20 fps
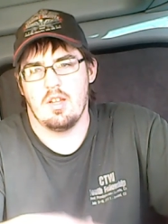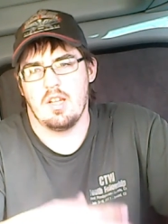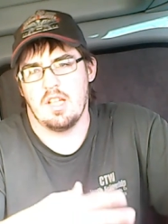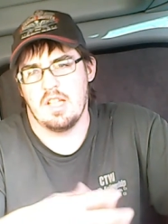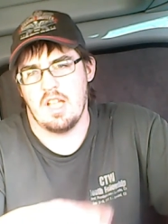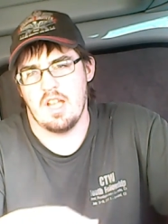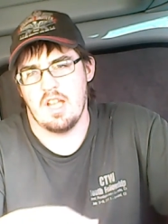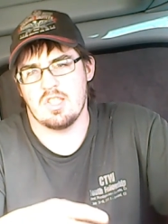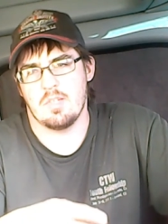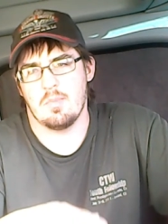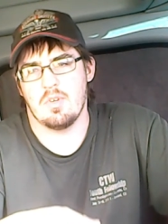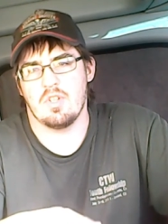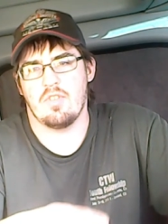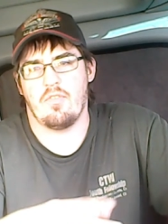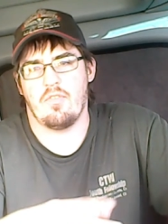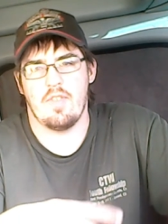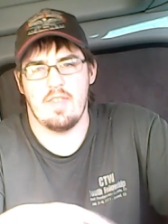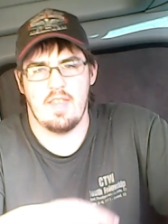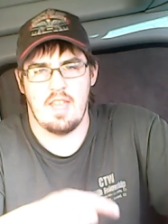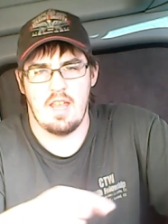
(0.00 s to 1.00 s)
Customers
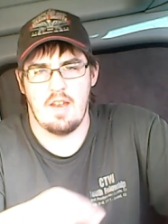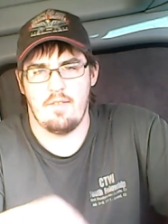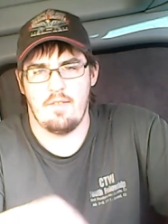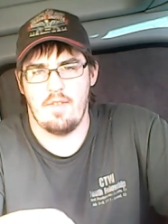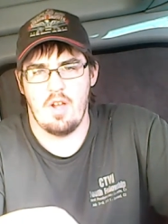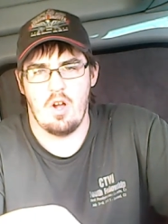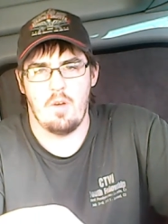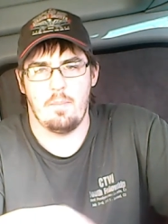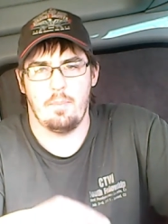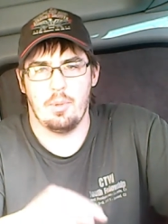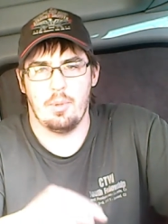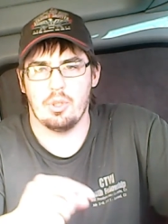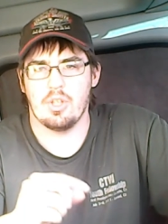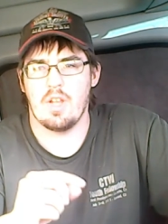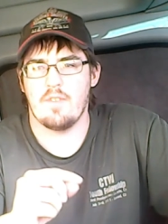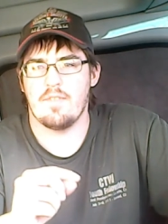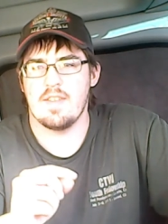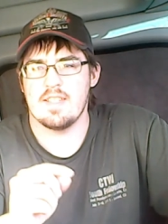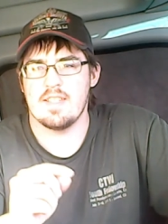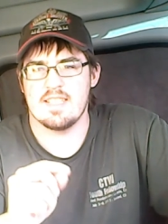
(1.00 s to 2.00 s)
for the NFL pulled
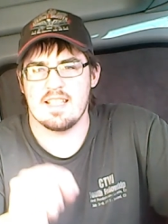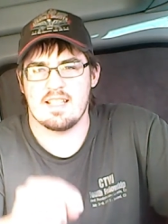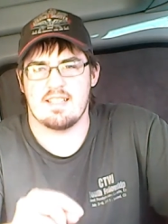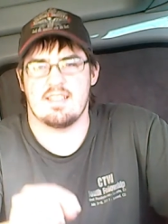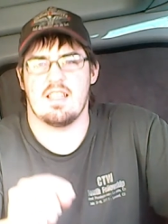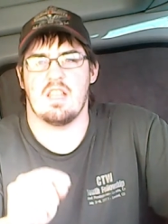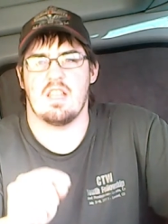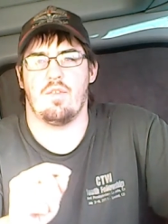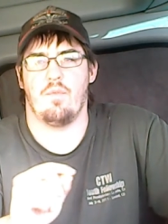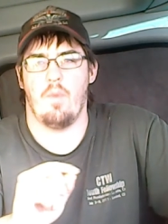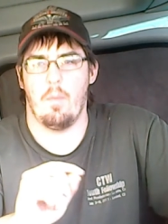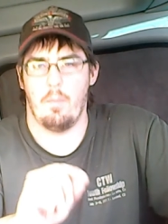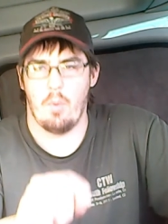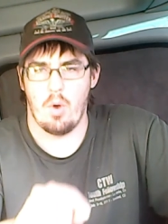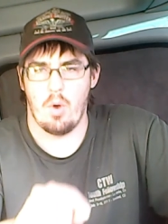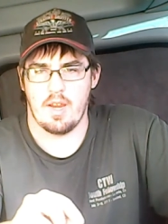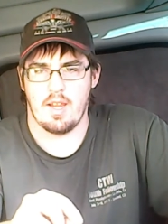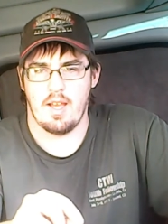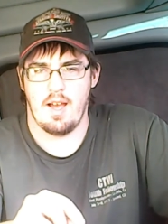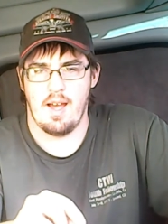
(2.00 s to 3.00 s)
off a successful
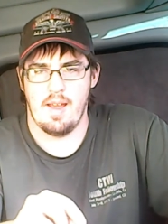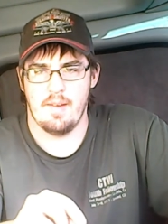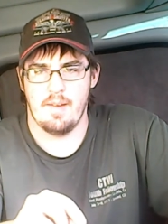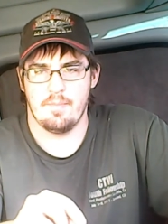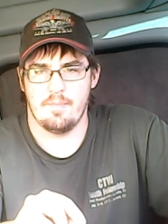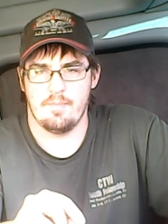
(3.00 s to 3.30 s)
boycott,